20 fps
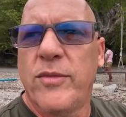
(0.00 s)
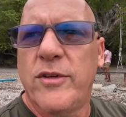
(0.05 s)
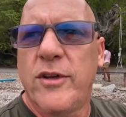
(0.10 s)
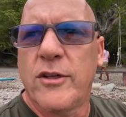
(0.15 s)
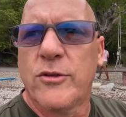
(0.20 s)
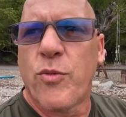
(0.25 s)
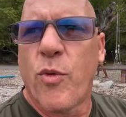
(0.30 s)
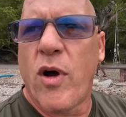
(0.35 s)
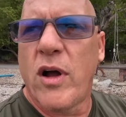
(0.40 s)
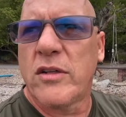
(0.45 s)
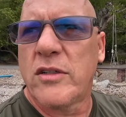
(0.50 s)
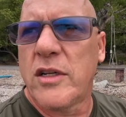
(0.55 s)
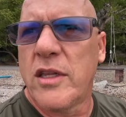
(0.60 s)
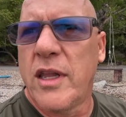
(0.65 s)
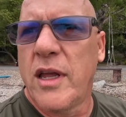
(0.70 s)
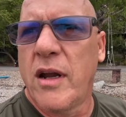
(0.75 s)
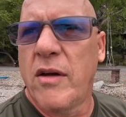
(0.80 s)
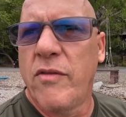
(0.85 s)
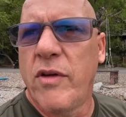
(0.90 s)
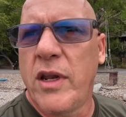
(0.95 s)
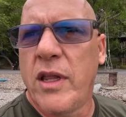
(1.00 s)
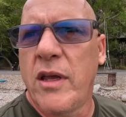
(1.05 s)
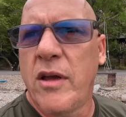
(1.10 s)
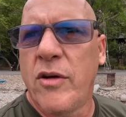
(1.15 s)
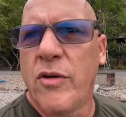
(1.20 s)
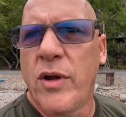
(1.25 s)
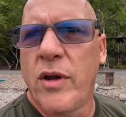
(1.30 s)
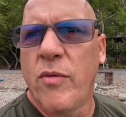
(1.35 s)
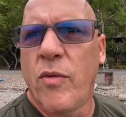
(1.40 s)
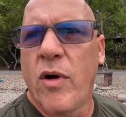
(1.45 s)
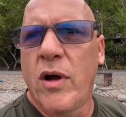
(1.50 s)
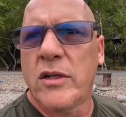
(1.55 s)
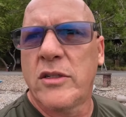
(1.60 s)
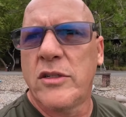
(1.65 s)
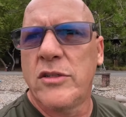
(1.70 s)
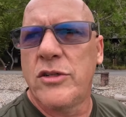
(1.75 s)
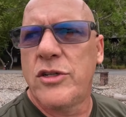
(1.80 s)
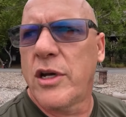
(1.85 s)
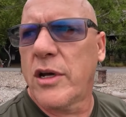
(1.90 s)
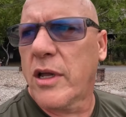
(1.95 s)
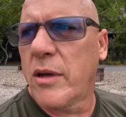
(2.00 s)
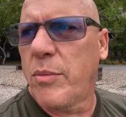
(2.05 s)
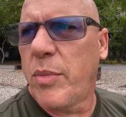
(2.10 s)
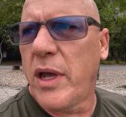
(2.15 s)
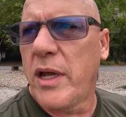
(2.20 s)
just watching their video and watching Chuck and